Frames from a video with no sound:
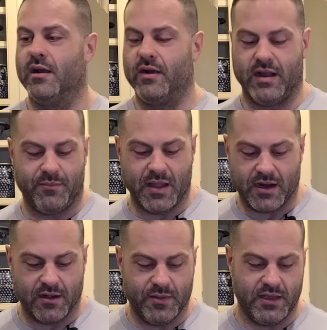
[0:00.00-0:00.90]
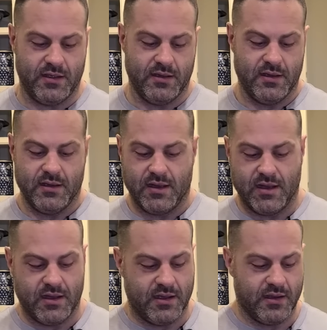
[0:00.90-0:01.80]
All right, I'm not gonna be,
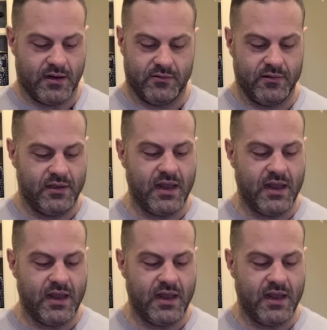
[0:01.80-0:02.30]
uh, you know,